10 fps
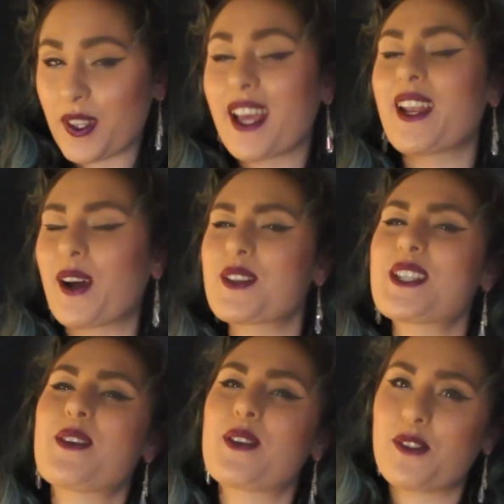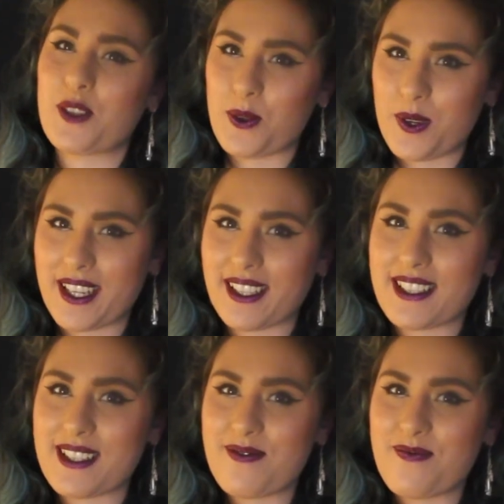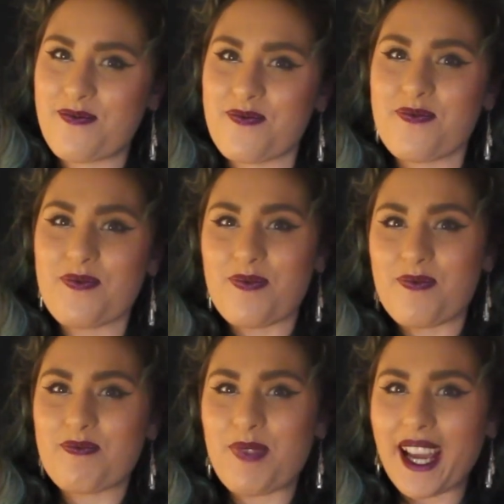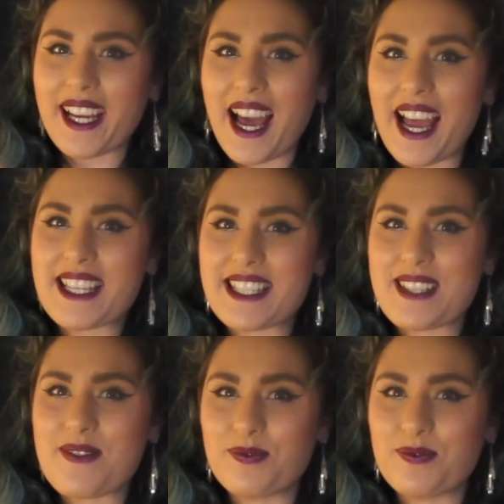and I'll see you in a few weeks. Bye guys!